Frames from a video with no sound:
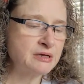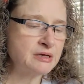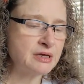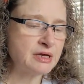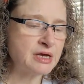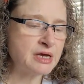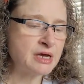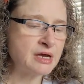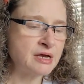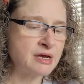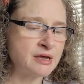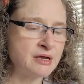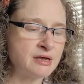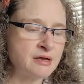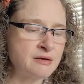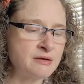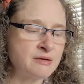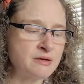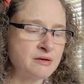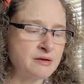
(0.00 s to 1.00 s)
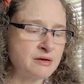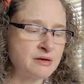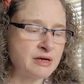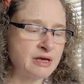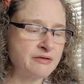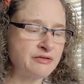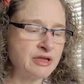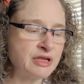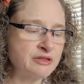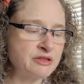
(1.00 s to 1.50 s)
I
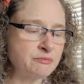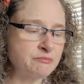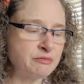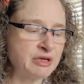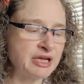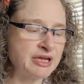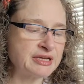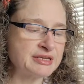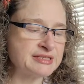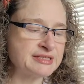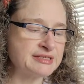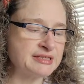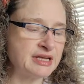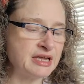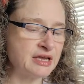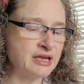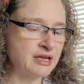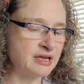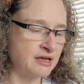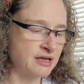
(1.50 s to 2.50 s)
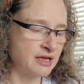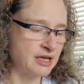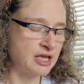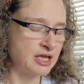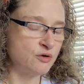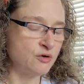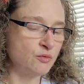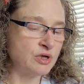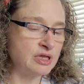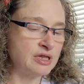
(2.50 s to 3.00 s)
think the biggest thing
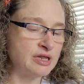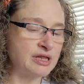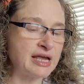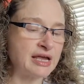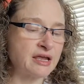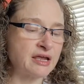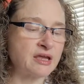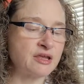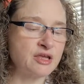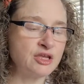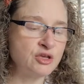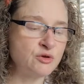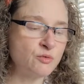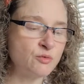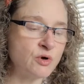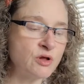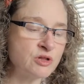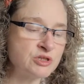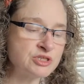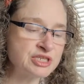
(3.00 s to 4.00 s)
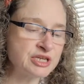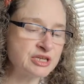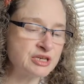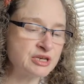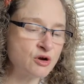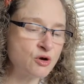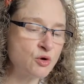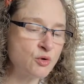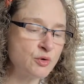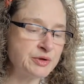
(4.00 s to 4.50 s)
he would like you all to
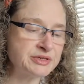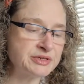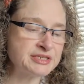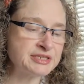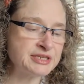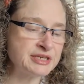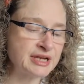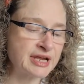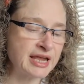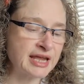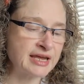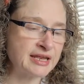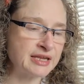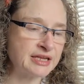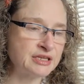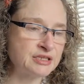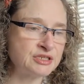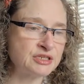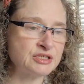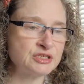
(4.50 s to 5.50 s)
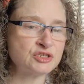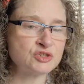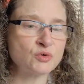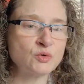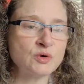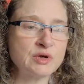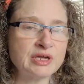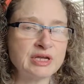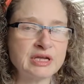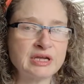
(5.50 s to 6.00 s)
know is to get into
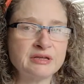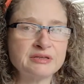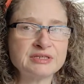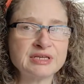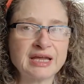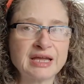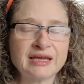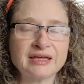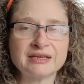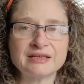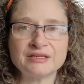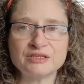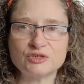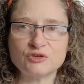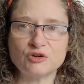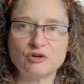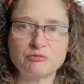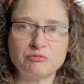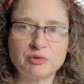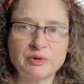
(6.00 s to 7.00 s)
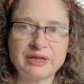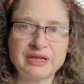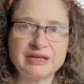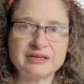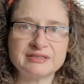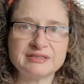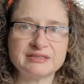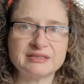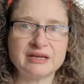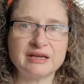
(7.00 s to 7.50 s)
joy, to get into a
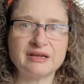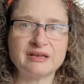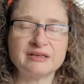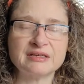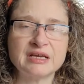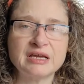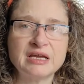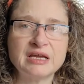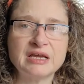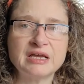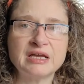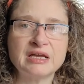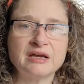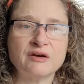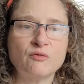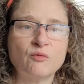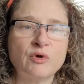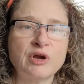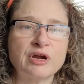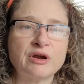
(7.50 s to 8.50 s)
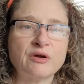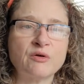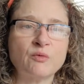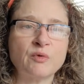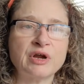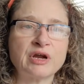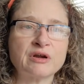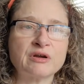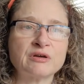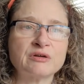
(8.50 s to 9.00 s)
place that
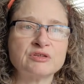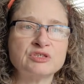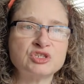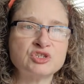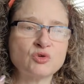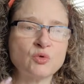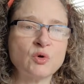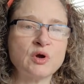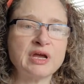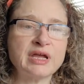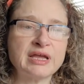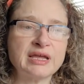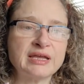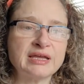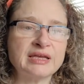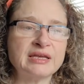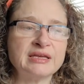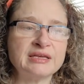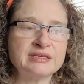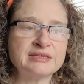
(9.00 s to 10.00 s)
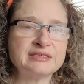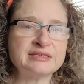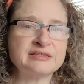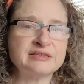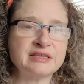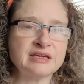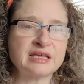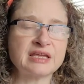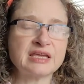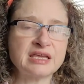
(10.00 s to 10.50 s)
where joy is
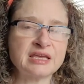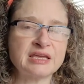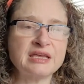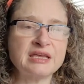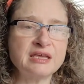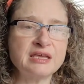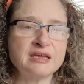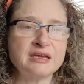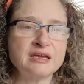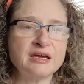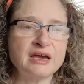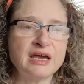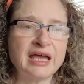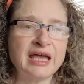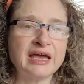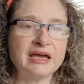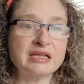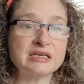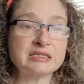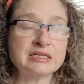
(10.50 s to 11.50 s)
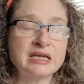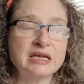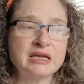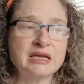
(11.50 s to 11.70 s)
the key, and